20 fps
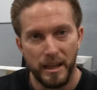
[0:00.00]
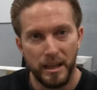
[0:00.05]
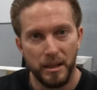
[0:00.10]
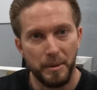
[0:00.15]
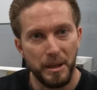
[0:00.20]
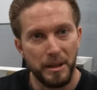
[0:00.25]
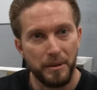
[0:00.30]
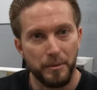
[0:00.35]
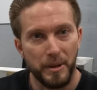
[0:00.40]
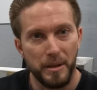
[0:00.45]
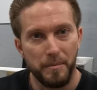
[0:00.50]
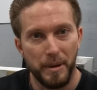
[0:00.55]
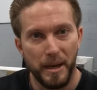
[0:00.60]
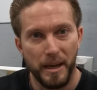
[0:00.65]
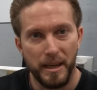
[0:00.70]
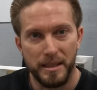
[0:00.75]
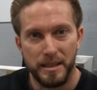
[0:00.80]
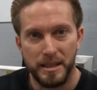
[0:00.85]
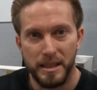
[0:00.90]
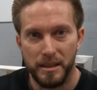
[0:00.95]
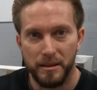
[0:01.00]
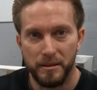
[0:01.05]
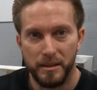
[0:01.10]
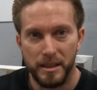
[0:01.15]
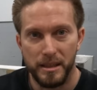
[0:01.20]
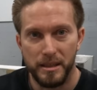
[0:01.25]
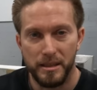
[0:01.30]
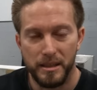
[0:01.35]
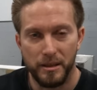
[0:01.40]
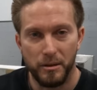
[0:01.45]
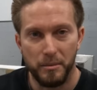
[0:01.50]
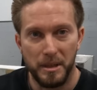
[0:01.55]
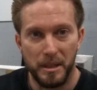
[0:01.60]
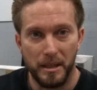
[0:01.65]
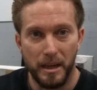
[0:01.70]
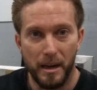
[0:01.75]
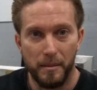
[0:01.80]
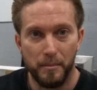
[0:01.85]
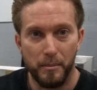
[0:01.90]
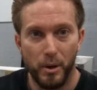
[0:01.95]
It'll be a three-part series. It'll be
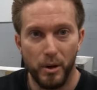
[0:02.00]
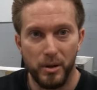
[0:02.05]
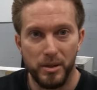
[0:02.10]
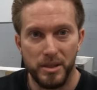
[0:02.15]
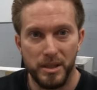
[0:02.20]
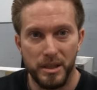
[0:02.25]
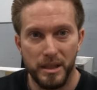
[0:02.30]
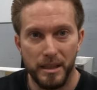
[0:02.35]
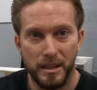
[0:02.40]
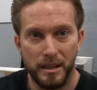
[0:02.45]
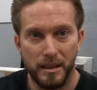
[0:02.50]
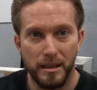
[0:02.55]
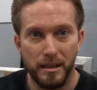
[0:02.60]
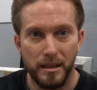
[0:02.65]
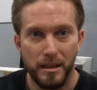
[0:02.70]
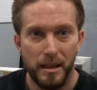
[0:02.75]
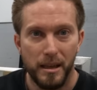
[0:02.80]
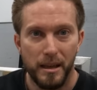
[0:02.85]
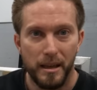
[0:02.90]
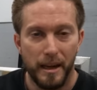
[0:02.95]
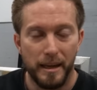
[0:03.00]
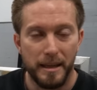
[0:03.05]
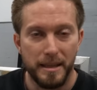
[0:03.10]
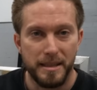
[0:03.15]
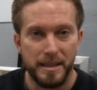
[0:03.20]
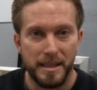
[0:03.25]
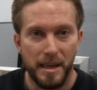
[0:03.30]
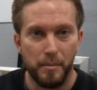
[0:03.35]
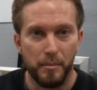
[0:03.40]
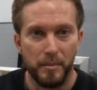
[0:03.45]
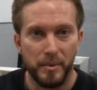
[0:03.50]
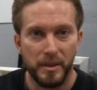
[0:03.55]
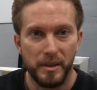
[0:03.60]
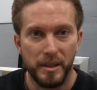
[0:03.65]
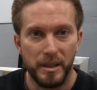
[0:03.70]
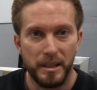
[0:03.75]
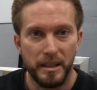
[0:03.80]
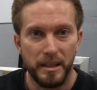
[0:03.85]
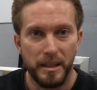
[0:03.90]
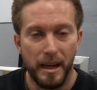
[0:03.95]
an unboxing, an
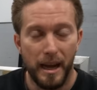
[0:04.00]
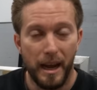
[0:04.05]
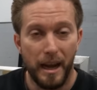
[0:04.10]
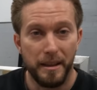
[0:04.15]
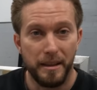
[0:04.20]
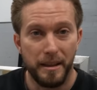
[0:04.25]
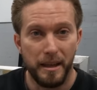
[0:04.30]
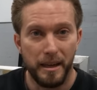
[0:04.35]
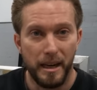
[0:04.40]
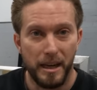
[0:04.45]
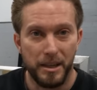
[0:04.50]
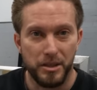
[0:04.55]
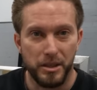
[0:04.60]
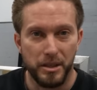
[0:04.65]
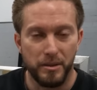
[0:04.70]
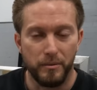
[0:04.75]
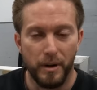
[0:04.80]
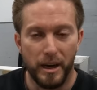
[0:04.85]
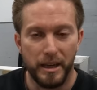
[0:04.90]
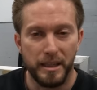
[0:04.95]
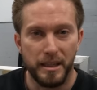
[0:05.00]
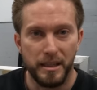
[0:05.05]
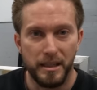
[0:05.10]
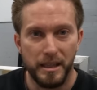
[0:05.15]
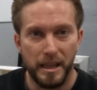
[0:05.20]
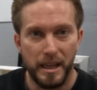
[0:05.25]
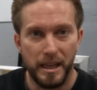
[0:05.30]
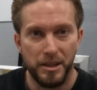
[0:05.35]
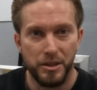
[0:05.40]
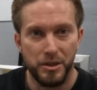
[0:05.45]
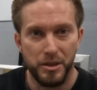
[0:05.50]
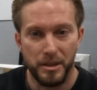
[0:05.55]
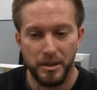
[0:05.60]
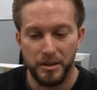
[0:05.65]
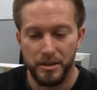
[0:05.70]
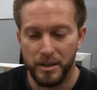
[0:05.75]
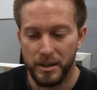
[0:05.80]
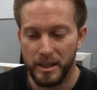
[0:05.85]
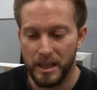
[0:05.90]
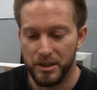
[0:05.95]
assembly, and then actually running the
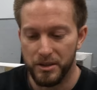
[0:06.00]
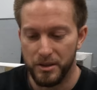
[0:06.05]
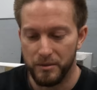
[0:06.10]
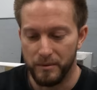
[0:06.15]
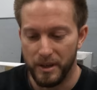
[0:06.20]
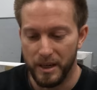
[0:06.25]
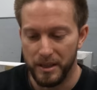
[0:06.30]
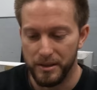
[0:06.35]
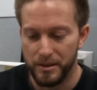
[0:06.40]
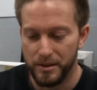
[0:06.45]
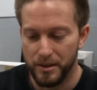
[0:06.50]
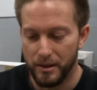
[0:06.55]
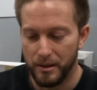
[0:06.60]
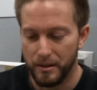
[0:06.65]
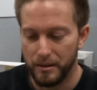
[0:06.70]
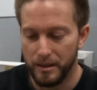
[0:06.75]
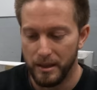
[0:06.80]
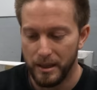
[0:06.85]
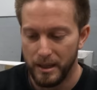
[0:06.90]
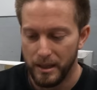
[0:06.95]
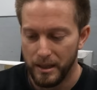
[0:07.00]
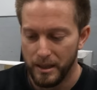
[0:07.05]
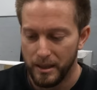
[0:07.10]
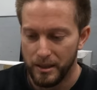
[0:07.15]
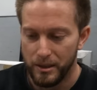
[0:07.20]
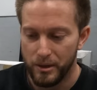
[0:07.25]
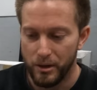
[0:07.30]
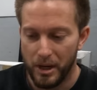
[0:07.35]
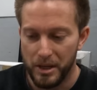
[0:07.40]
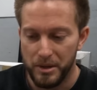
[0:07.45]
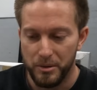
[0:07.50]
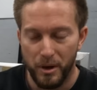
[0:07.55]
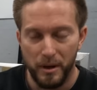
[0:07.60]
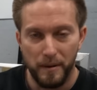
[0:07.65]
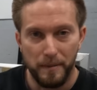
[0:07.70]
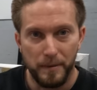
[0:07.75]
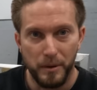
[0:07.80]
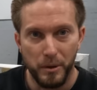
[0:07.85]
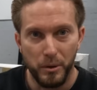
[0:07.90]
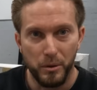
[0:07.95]
engine. So the engine runs on
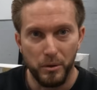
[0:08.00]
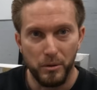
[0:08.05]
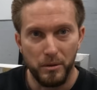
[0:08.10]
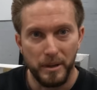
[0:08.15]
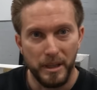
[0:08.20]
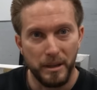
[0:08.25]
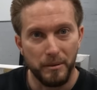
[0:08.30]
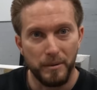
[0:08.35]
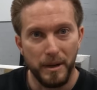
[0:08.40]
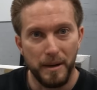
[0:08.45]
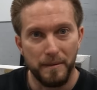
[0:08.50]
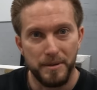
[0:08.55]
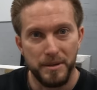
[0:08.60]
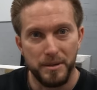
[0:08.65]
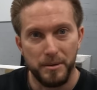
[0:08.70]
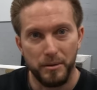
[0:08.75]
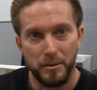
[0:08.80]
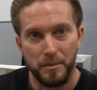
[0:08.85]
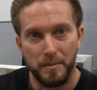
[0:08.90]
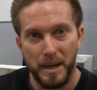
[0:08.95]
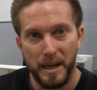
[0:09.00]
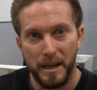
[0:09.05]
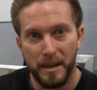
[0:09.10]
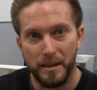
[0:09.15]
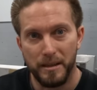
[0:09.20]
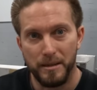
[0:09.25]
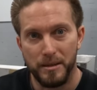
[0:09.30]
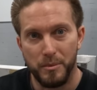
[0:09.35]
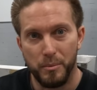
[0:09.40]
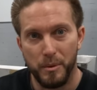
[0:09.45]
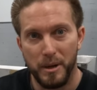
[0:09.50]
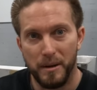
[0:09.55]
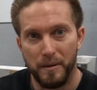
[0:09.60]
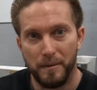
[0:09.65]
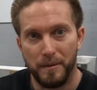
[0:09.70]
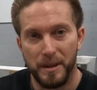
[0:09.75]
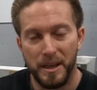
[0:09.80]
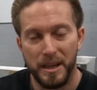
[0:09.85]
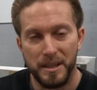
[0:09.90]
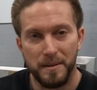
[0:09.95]
nitro fuel. It revs to about
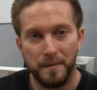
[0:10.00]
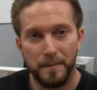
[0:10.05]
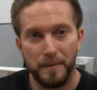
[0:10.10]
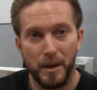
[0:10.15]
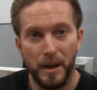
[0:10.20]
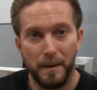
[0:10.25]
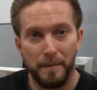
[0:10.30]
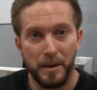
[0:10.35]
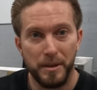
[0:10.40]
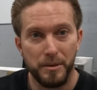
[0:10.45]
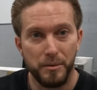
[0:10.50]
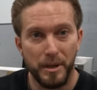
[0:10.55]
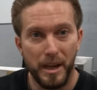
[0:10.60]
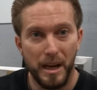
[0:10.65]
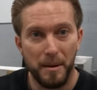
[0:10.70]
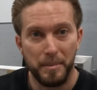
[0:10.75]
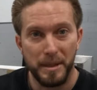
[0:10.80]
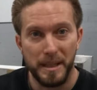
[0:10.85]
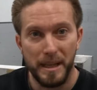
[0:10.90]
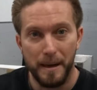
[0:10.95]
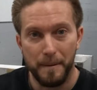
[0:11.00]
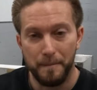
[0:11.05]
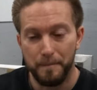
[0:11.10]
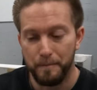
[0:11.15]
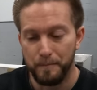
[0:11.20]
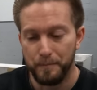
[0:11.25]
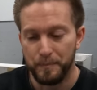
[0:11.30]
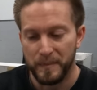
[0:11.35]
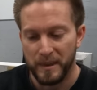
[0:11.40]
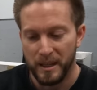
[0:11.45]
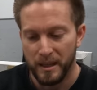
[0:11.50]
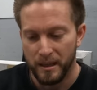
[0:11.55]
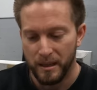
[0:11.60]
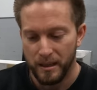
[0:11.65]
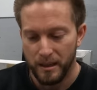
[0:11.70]
12,500 RPM.